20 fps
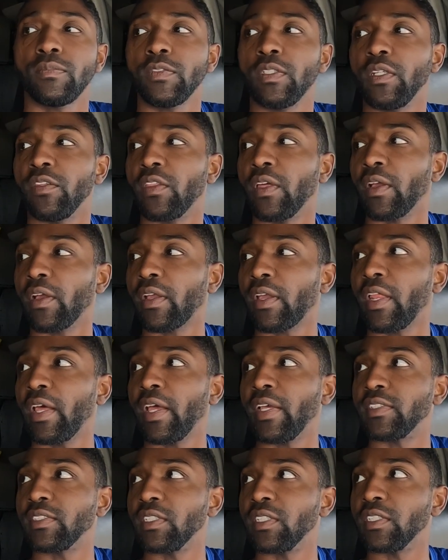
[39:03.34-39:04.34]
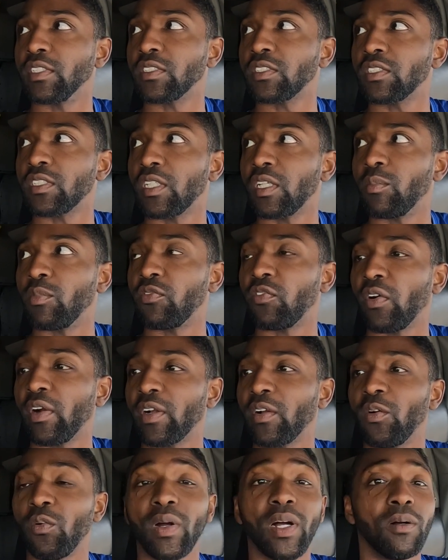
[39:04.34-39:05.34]
Anything I can add to this before
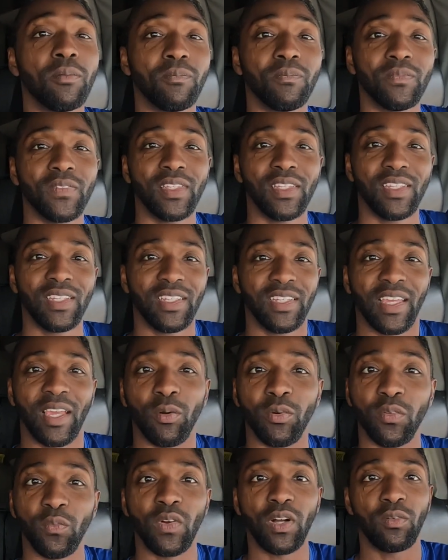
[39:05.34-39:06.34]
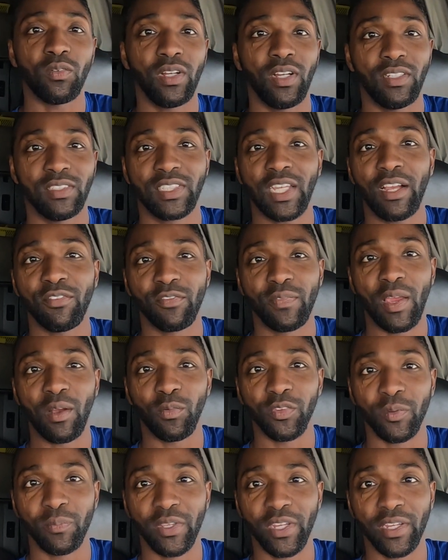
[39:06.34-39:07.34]
I go? Well, yeah, well, aside from
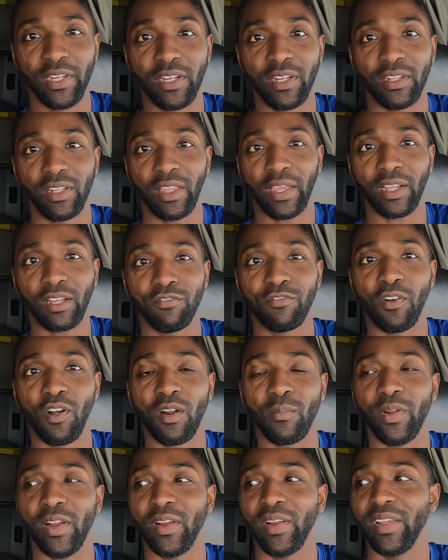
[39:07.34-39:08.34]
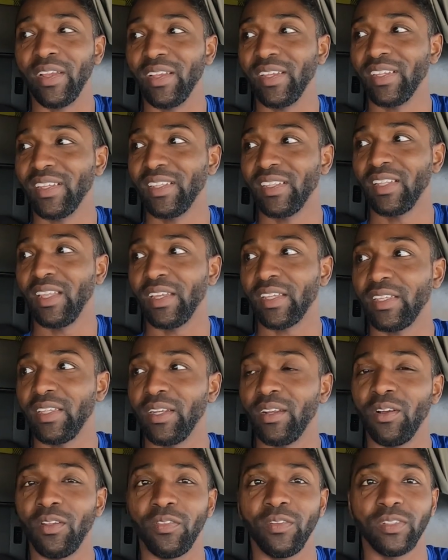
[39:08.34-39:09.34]
that, with it being like a farm area, like,
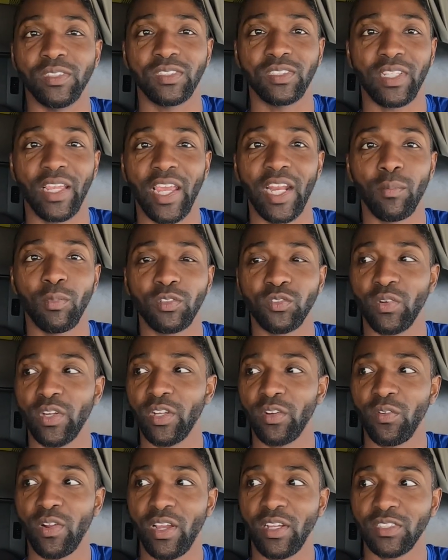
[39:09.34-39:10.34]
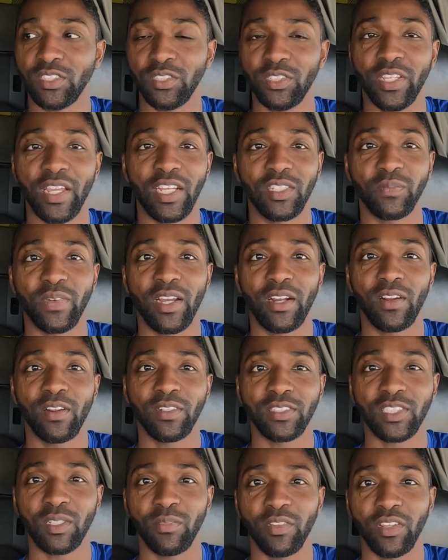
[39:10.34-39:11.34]
you know, there's animals running around, so you guys might have
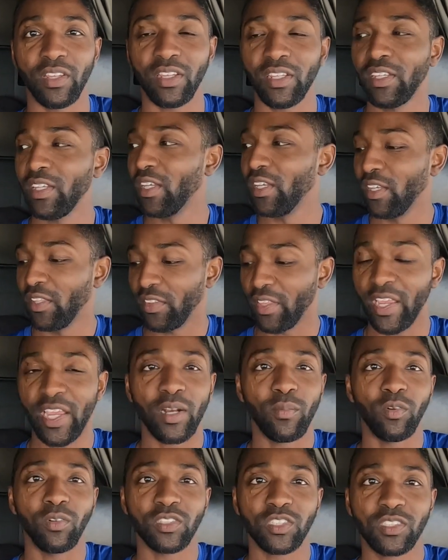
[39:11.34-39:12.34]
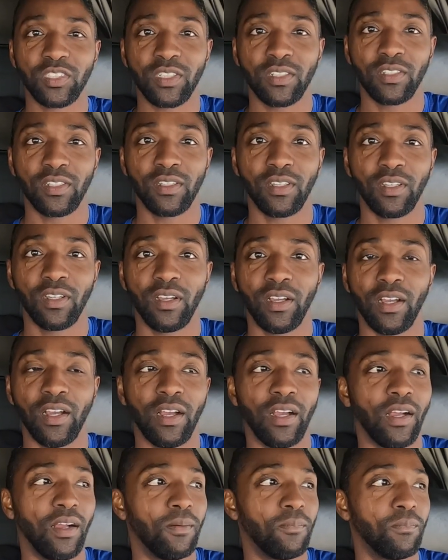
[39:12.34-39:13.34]
heard some of the animals,
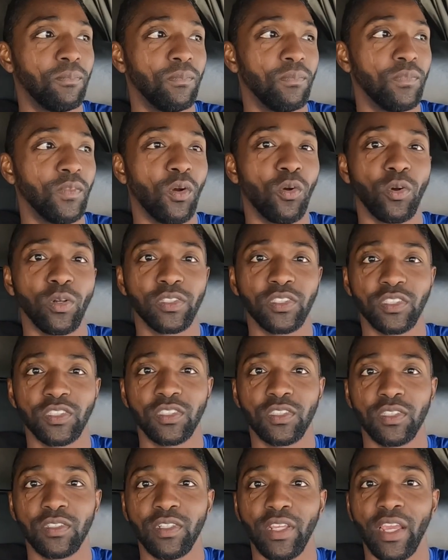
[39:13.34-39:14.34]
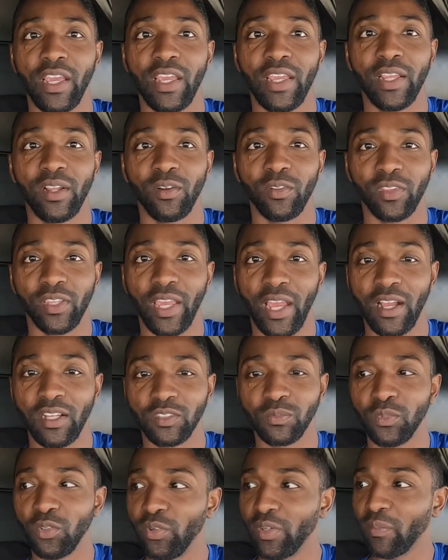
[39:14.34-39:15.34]
the horses neighing or the
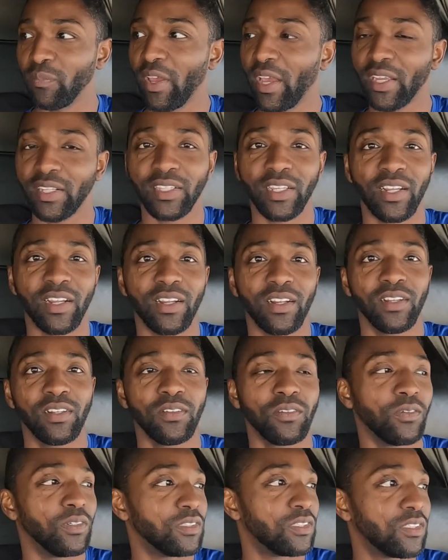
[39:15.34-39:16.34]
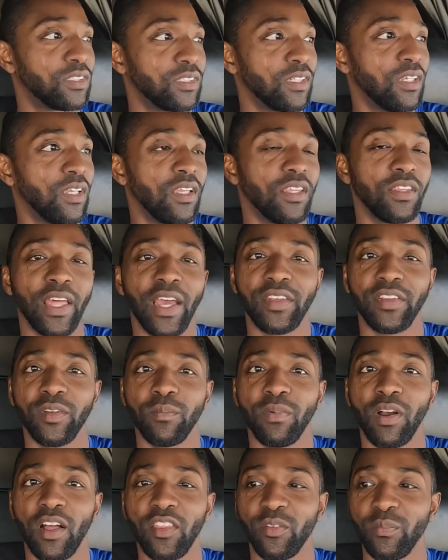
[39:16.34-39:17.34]
cows mooing back there, which that
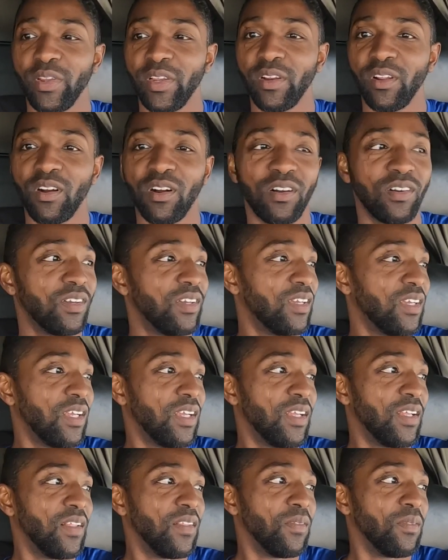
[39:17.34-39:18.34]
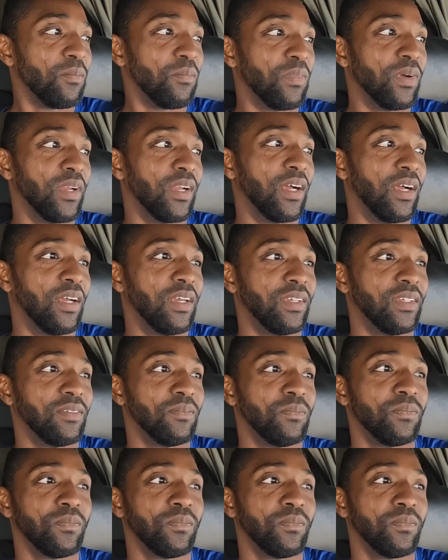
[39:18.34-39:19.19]
didn't bother me at all. But